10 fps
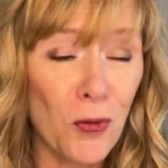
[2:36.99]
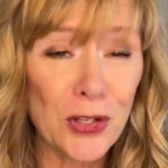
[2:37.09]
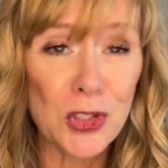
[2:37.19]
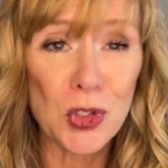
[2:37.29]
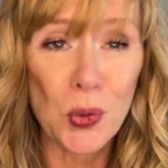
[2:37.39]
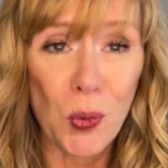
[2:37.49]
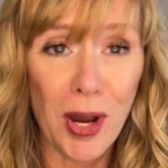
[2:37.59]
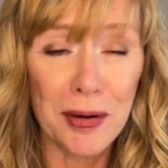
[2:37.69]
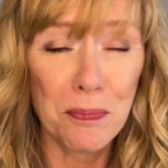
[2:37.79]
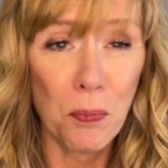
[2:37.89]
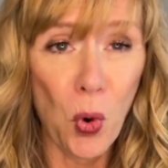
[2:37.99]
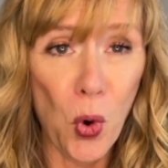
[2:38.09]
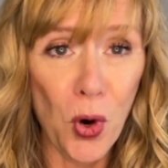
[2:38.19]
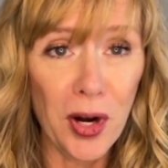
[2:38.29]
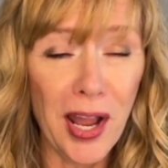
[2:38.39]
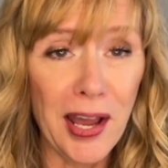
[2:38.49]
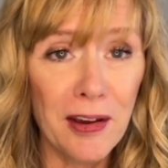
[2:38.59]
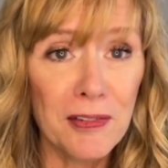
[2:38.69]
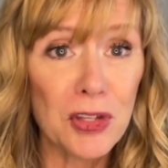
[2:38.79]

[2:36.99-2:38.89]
what you want more of.